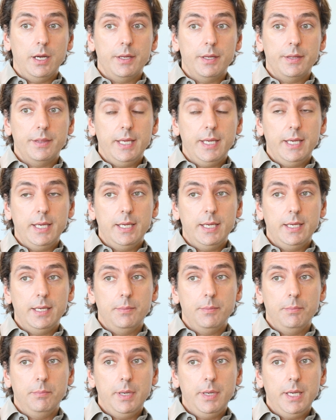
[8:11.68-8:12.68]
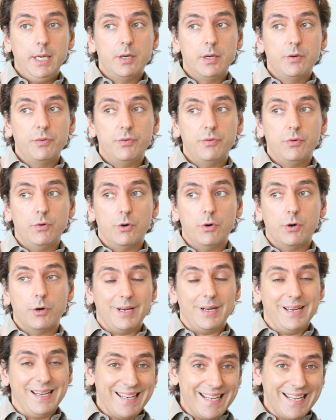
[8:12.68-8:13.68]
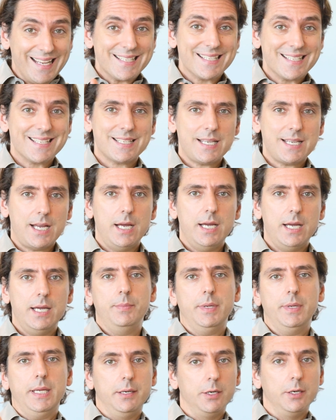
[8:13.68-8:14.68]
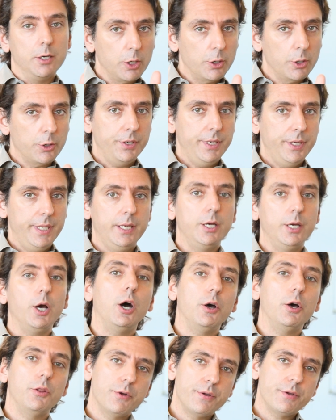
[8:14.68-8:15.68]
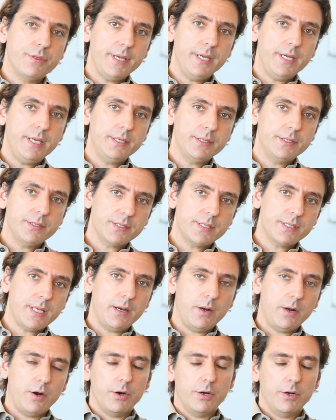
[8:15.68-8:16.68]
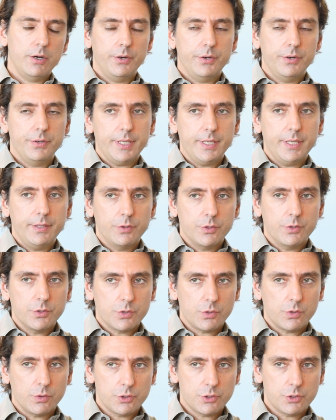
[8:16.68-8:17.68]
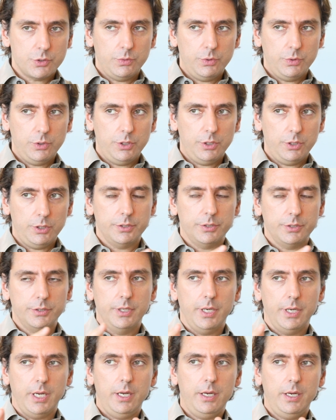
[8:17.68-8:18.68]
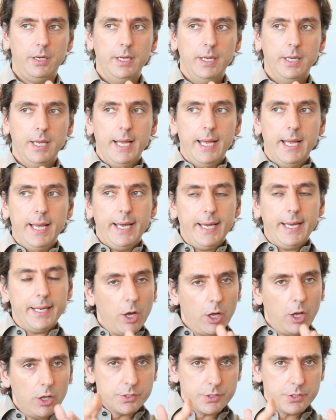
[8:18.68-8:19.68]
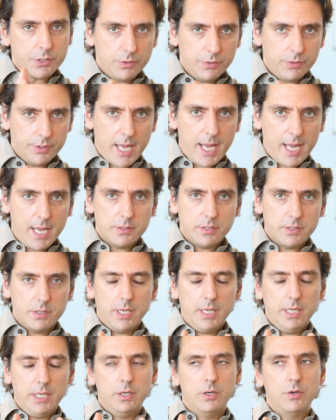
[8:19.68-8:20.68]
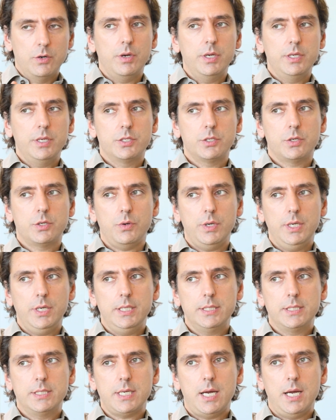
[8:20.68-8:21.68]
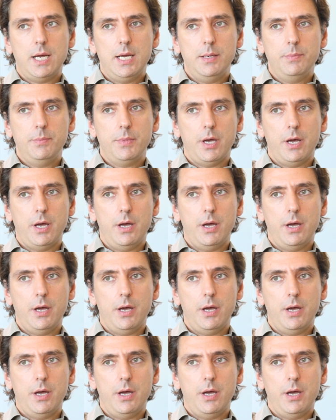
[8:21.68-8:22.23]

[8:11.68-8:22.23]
they make for less time in learning other things that are learned in the social world. And also that increased screen time